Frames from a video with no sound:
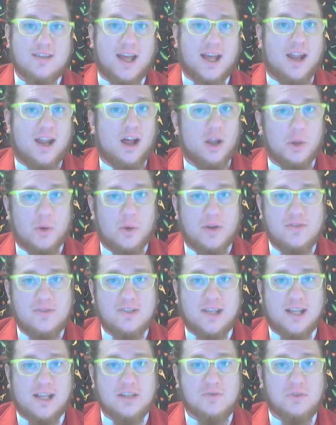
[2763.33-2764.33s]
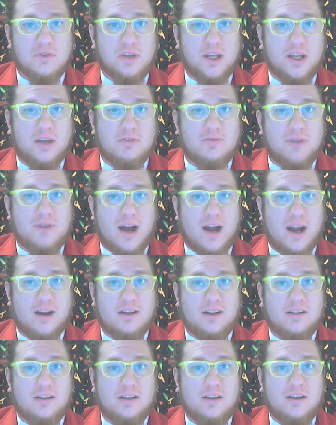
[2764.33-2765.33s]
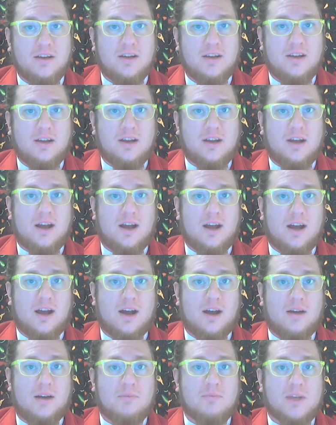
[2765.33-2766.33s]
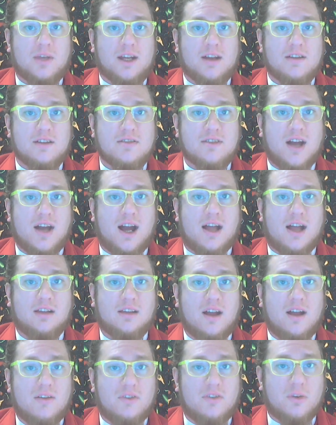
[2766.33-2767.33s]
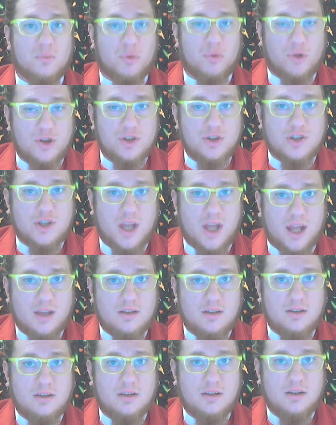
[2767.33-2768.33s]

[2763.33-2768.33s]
That LOF stands for League of Fire um, because I love and appreciate